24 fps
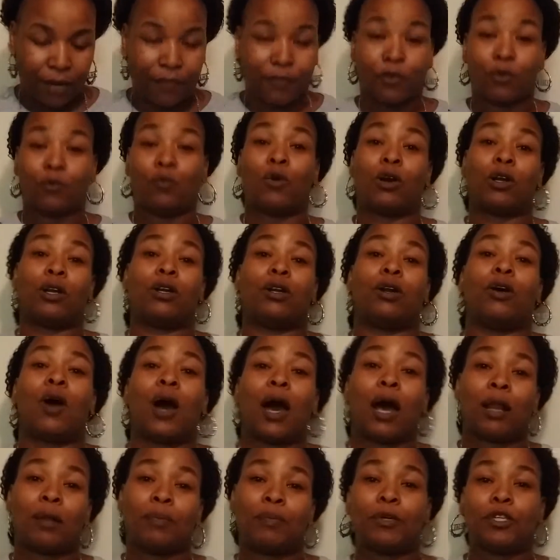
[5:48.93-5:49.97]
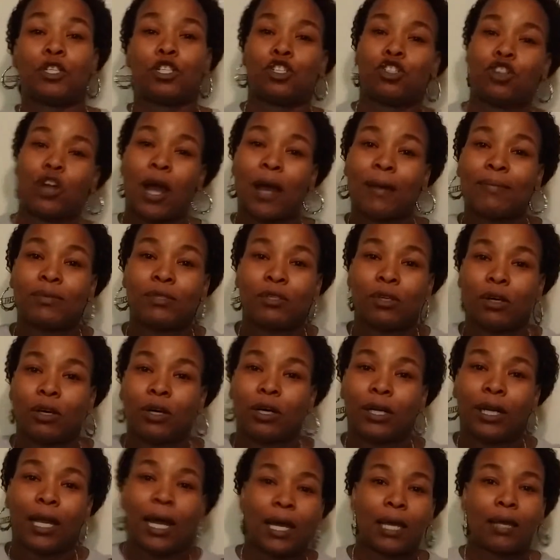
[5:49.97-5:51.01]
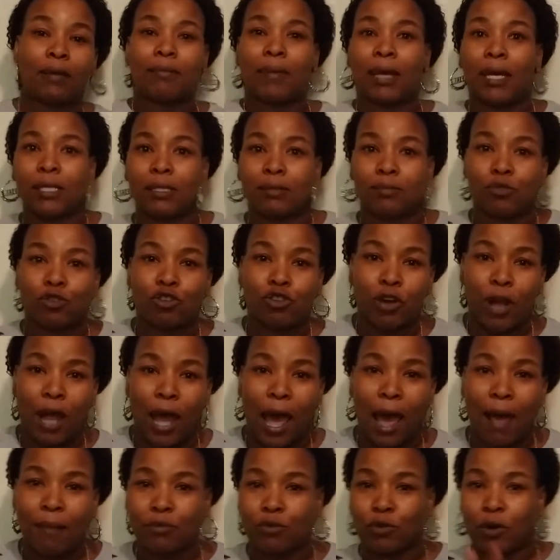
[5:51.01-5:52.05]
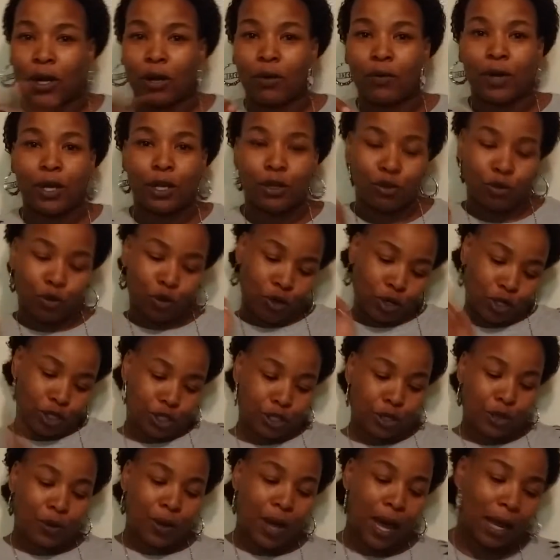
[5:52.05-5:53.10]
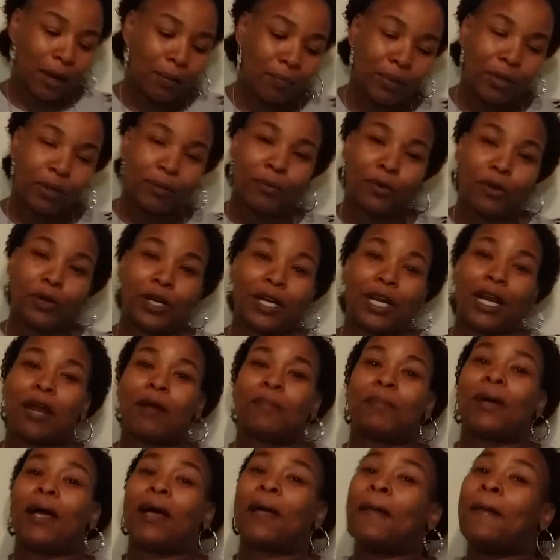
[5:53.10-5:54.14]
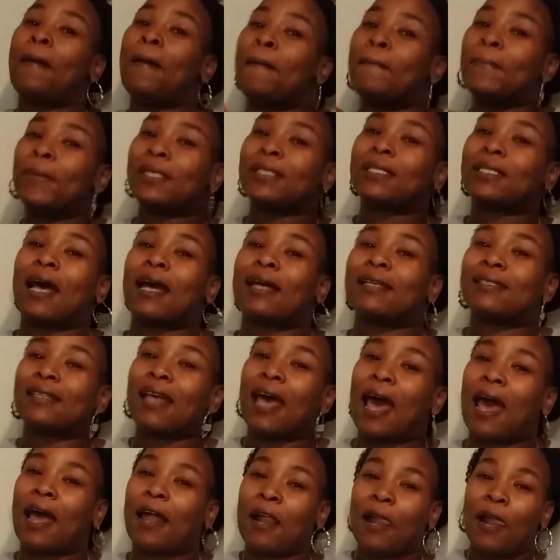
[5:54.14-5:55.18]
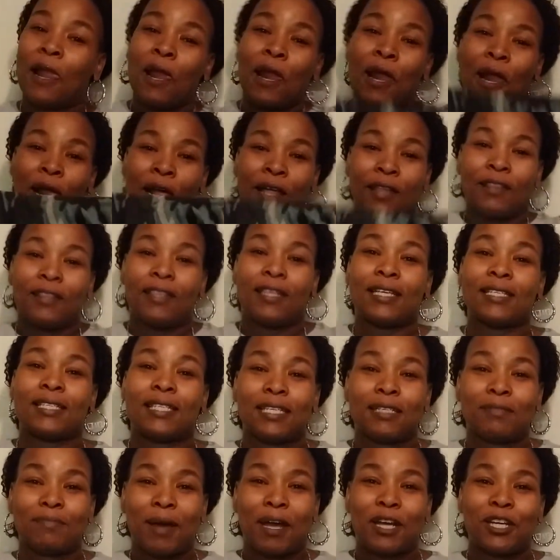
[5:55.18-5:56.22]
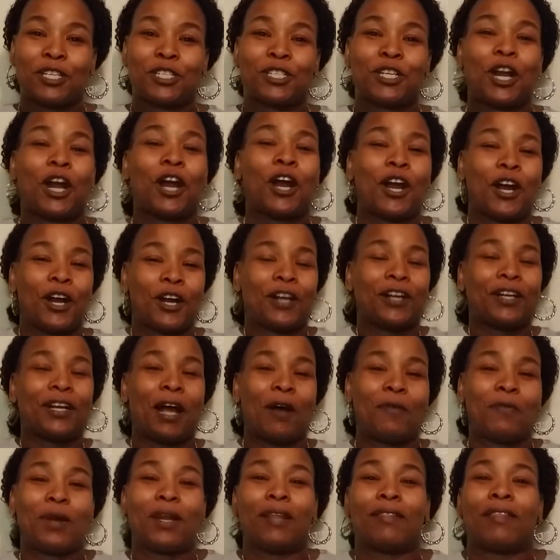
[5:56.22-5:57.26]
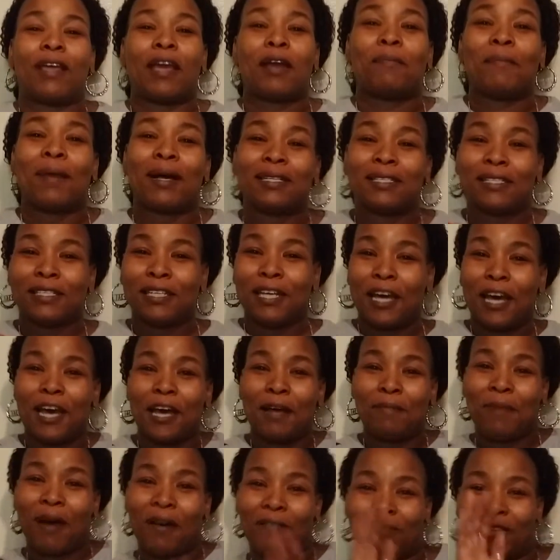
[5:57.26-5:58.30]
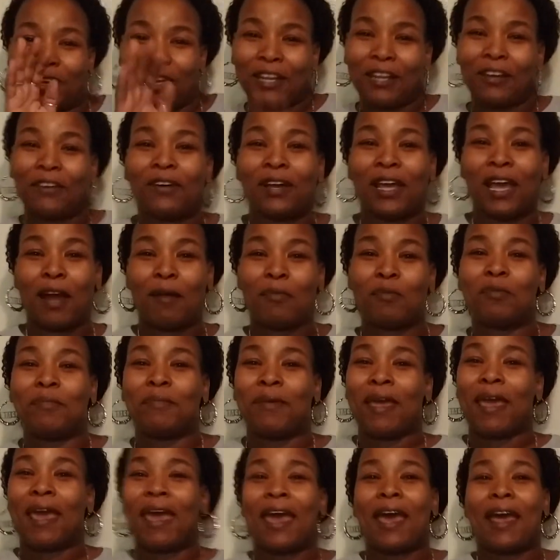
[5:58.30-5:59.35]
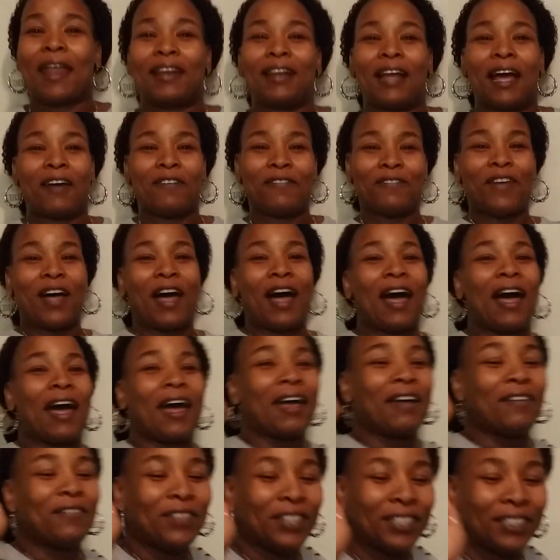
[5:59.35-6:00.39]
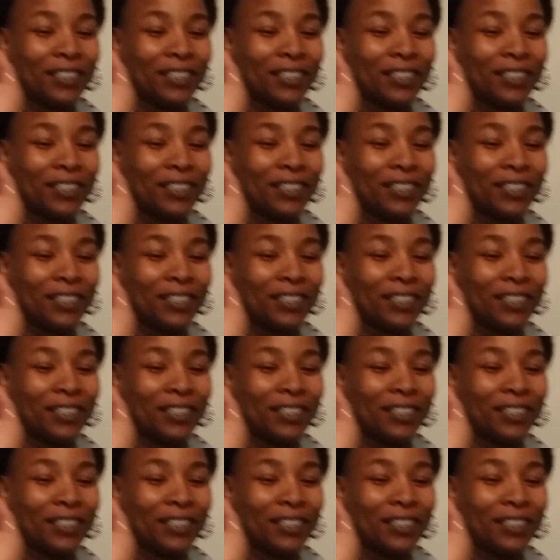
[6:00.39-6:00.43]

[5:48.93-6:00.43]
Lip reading: If you want to know how to put straps on, I can make some straps right quick, you know, and show you how to put them on there. But besides that, this is my shirt. I want to thank my son, my video cameraman. High five.